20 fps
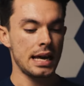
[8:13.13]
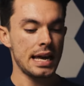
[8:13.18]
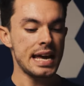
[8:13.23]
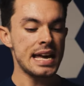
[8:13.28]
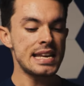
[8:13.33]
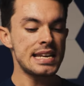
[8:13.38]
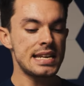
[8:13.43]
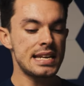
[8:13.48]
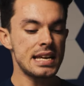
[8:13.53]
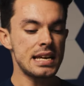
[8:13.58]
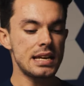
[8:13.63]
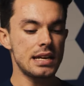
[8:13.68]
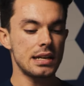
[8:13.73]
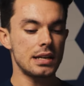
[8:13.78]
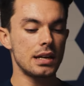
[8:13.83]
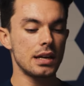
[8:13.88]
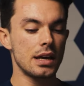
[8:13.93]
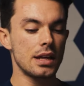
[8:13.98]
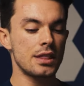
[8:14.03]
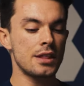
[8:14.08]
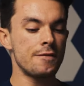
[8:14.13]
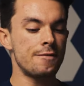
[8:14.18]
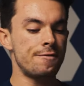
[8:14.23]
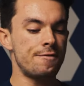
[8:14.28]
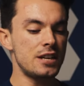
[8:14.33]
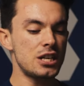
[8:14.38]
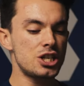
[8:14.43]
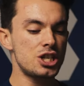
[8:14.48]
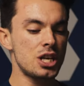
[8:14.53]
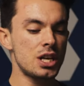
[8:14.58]
Indeed, the
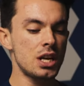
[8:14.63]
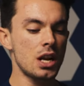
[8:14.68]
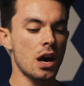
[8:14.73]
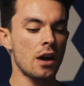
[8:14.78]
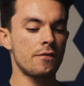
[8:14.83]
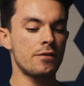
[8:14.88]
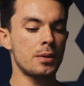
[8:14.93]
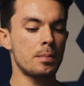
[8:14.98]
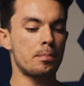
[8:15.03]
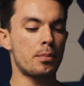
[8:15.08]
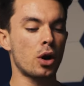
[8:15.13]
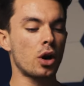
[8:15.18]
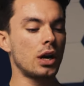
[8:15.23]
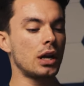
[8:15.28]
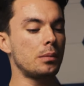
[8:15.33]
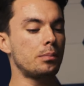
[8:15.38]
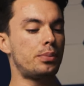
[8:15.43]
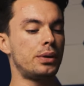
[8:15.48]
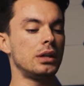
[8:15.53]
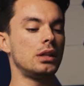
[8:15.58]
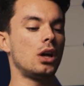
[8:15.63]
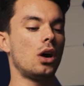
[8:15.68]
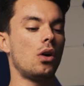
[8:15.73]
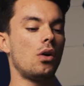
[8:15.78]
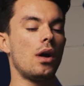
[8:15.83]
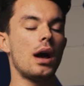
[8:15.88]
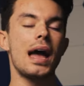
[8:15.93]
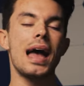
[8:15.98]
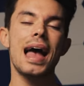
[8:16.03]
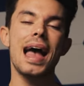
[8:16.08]
vision of the burning
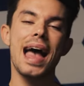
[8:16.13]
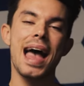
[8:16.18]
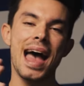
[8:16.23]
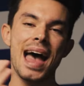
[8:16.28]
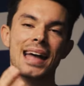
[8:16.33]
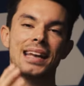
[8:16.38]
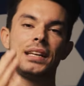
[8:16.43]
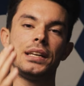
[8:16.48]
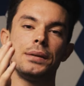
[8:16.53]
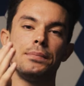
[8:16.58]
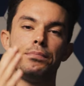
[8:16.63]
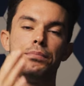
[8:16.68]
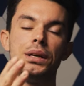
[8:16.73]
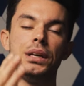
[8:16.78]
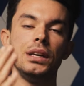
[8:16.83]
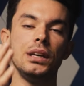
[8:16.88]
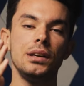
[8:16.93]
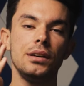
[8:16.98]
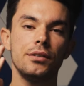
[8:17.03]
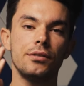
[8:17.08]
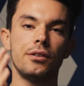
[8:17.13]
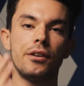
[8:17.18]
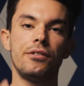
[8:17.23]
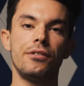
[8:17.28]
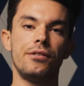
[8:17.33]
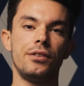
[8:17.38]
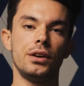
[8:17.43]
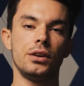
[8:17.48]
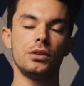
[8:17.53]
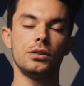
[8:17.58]
pillow had to be
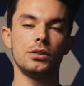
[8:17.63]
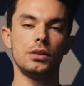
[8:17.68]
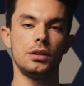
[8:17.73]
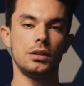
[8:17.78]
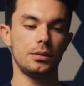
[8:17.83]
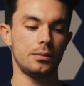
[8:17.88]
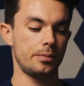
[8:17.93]
fulfilled.